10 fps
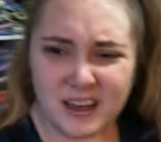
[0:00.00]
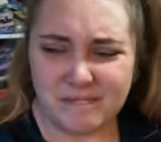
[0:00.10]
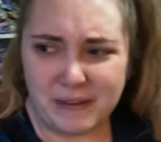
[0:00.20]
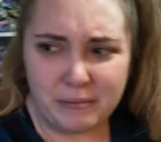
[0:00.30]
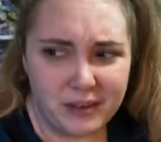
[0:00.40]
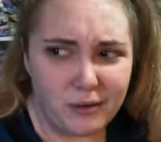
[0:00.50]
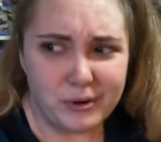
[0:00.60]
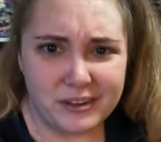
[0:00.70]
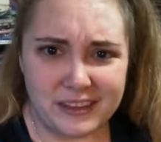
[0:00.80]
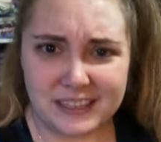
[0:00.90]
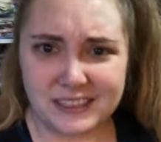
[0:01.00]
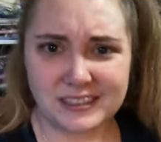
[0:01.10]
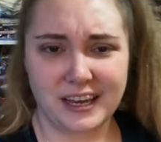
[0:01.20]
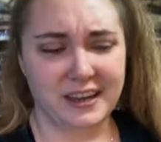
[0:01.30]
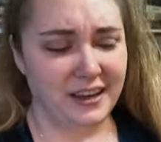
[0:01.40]
maybe I'll wear
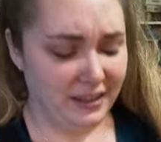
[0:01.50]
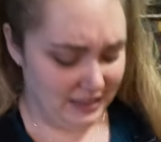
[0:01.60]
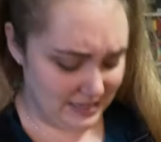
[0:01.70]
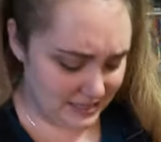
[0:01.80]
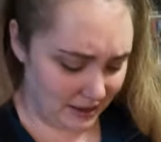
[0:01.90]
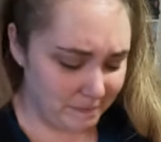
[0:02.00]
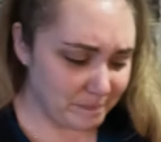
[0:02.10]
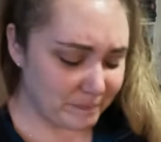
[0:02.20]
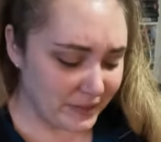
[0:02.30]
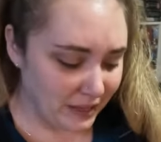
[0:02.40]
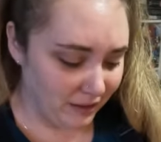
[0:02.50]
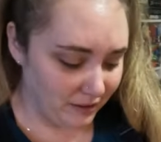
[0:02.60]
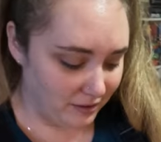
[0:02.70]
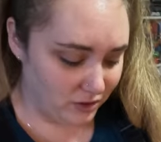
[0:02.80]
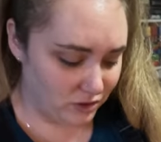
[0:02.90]
this these um
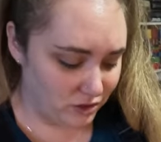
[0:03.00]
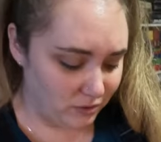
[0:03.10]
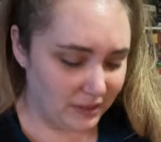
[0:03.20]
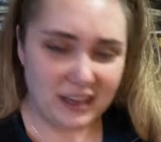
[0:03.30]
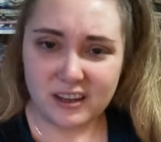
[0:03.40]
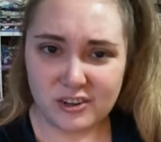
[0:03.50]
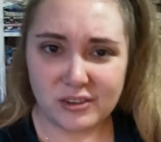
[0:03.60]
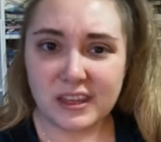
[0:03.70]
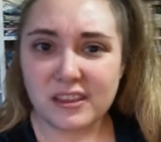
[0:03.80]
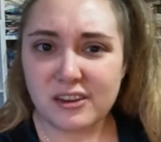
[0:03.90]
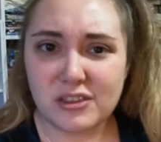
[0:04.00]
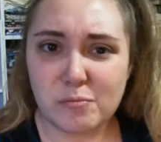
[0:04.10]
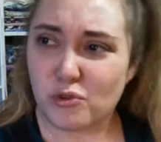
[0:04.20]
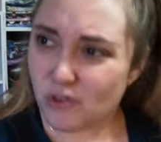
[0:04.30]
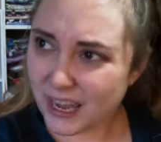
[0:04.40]
to the to the to the
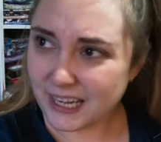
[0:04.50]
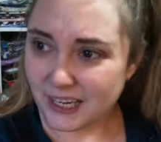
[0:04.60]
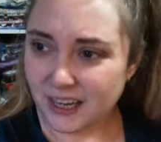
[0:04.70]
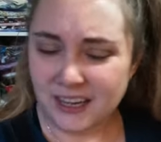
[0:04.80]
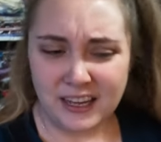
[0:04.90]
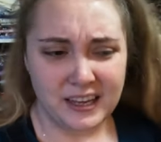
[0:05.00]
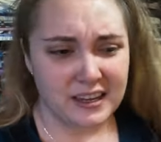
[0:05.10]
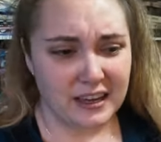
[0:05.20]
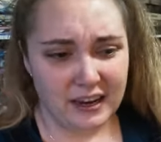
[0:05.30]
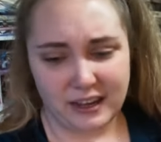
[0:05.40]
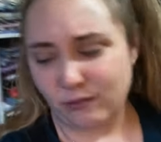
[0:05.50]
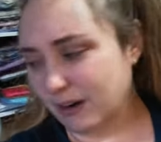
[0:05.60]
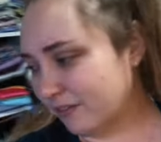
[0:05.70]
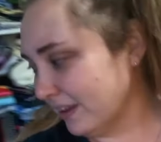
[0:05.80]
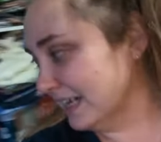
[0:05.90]
parade. Gotta get
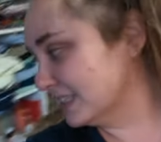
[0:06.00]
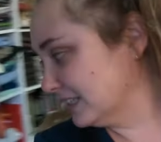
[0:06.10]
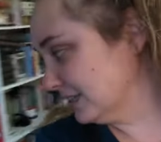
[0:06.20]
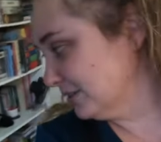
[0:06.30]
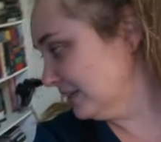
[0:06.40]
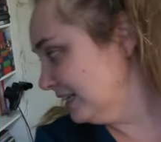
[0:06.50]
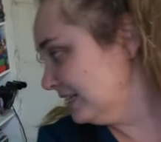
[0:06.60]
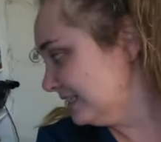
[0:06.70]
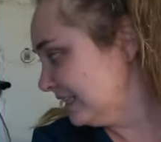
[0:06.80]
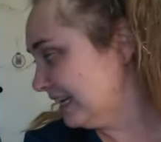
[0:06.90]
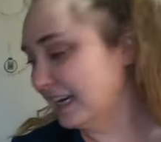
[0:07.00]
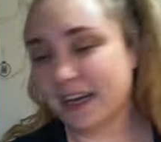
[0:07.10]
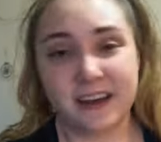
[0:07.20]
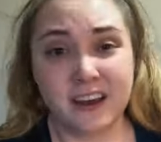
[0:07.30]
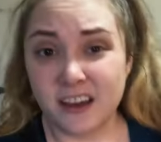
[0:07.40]
ready for that soon. It's in
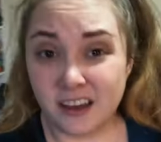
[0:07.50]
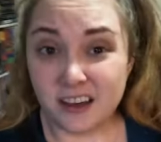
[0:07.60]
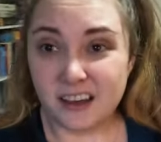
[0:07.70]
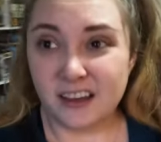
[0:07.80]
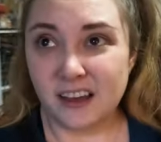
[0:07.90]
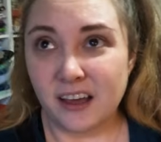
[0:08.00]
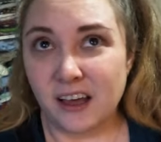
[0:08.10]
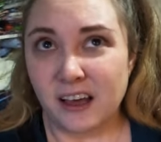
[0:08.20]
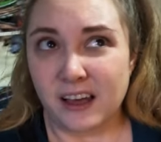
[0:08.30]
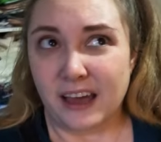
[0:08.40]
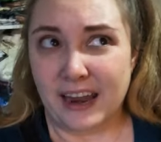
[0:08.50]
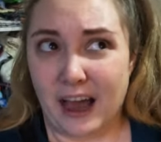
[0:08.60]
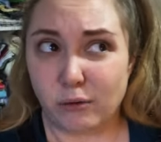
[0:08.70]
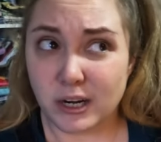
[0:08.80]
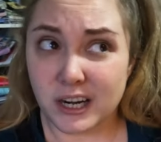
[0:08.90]
like an
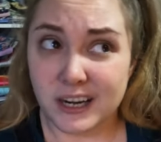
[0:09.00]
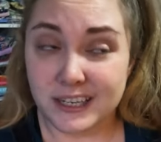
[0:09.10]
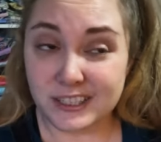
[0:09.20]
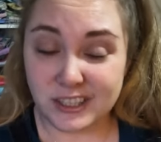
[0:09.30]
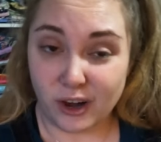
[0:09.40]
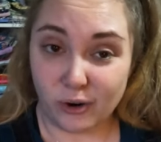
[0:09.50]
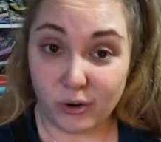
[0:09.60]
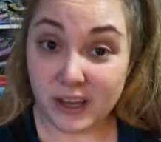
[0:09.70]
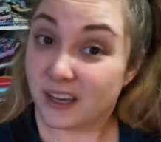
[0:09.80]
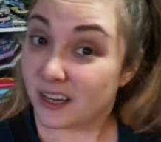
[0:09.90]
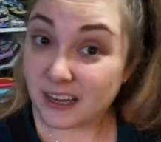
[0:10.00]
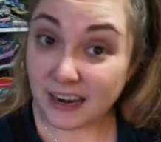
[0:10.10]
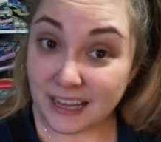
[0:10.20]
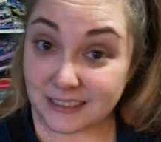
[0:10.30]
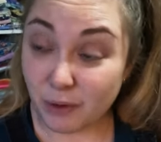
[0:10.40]
hour, so
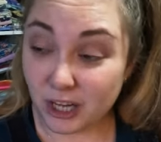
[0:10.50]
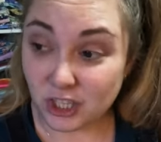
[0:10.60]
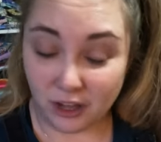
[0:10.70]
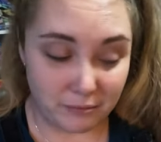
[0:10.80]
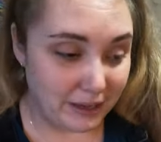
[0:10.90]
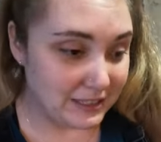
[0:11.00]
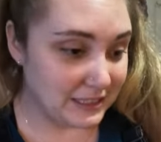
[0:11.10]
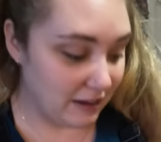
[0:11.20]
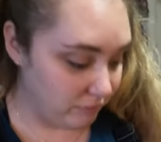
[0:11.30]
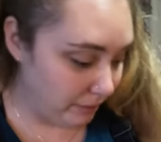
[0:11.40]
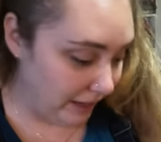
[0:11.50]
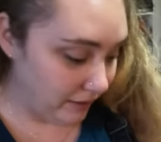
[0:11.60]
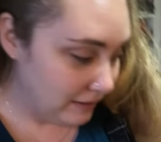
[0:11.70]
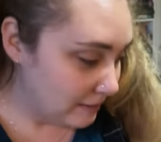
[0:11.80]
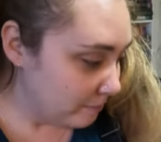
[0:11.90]
gotta get some hot chocolate made and stuff.
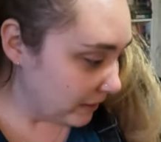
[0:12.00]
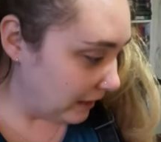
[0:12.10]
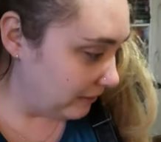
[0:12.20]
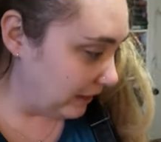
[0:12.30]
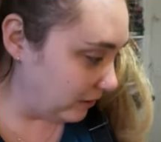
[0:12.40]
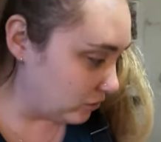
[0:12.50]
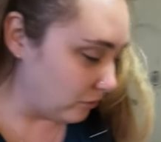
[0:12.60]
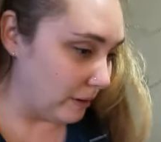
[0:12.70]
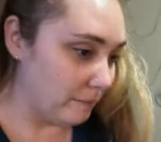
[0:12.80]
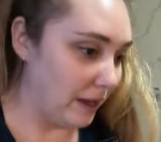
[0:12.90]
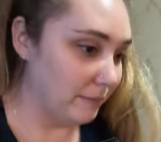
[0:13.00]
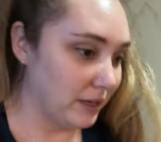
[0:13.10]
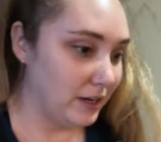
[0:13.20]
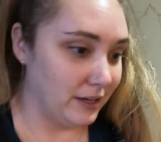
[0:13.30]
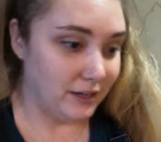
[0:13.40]
But in the interim, I'm
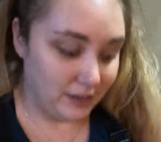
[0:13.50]
gonna